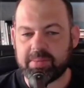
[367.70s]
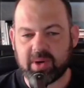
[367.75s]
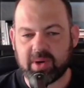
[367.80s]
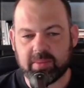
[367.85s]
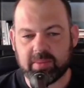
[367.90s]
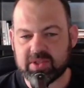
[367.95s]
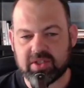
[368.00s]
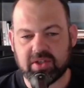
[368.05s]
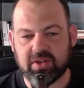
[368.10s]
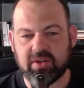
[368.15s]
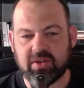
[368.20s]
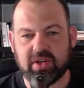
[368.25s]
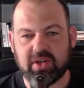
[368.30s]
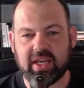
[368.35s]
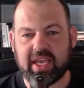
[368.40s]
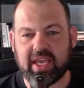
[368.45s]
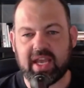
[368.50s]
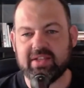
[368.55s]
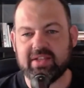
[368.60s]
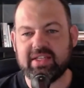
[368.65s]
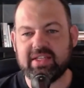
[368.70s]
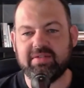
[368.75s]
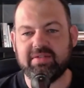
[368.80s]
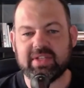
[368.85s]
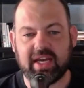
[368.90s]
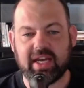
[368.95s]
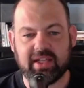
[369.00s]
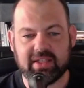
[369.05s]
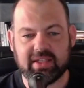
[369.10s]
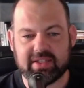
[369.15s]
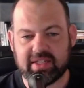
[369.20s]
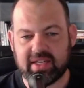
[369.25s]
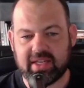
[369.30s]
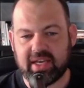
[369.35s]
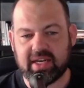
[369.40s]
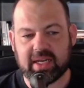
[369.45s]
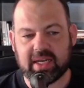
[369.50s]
I promise you, accountants have daily